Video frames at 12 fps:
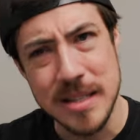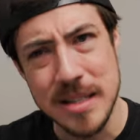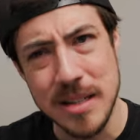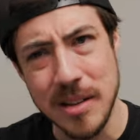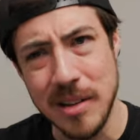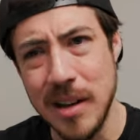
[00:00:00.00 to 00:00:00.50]

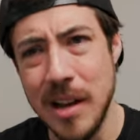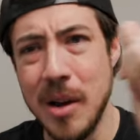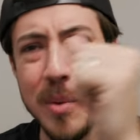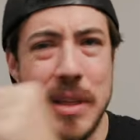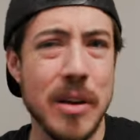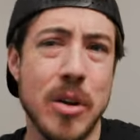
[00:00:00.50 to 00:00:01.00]
still
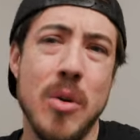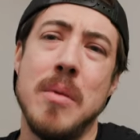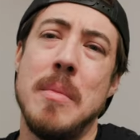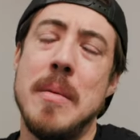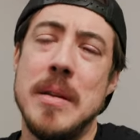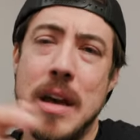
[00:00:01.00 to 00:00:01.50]
without
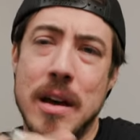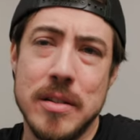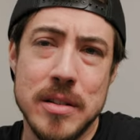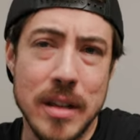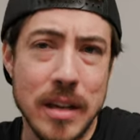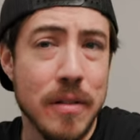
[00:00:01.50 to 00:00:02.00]
going maybe down
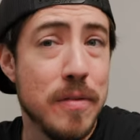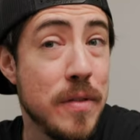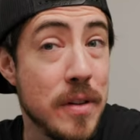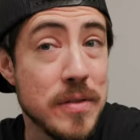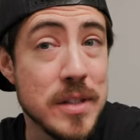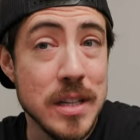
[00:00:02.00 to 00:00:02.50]
to like a
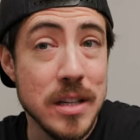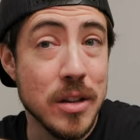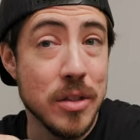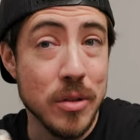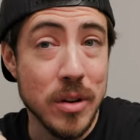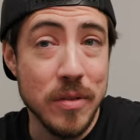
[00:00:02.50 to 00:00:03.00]
15 to
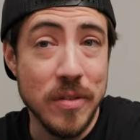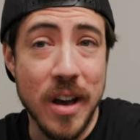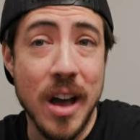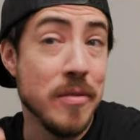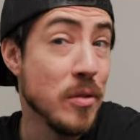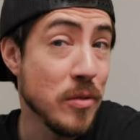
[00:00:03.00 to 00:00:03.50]

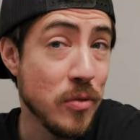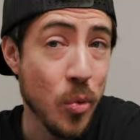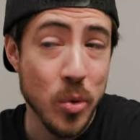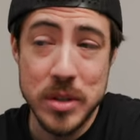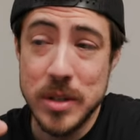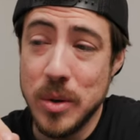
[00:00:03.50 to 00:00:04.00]
35 or
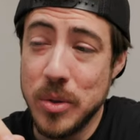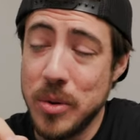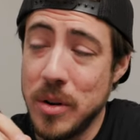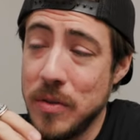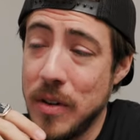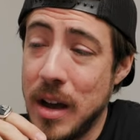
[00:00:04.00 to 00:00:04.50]
14 to
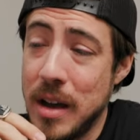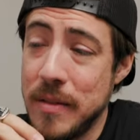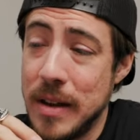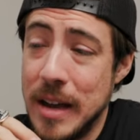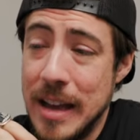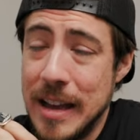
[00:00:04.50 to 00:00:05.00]

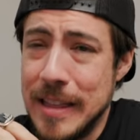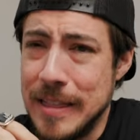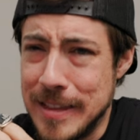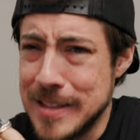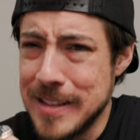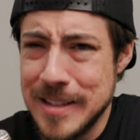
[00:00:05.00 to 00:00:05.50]
35,
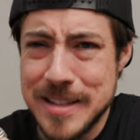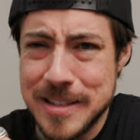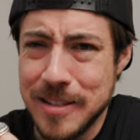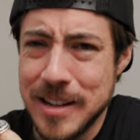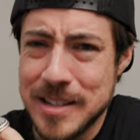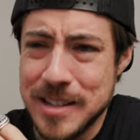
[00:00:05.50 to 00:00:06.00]
this lens
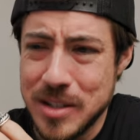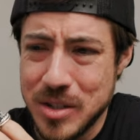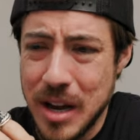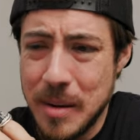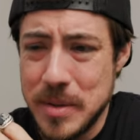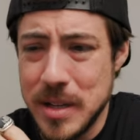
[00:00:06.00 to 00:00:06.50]
still gets the
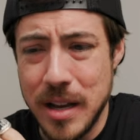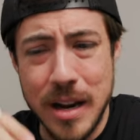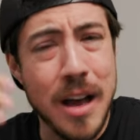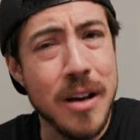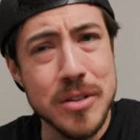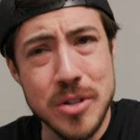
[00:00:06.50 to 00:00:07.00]
job done.
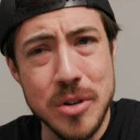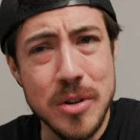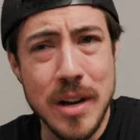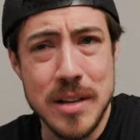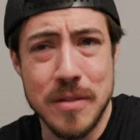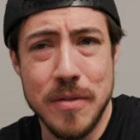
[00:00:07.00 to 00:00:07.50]
I'll show
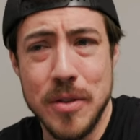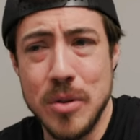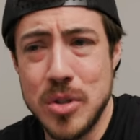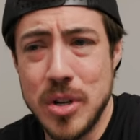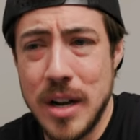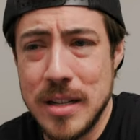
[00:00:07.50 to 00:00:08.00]
you guys a few
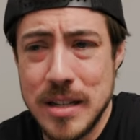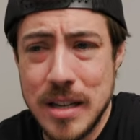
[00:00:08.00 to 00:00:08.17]
shots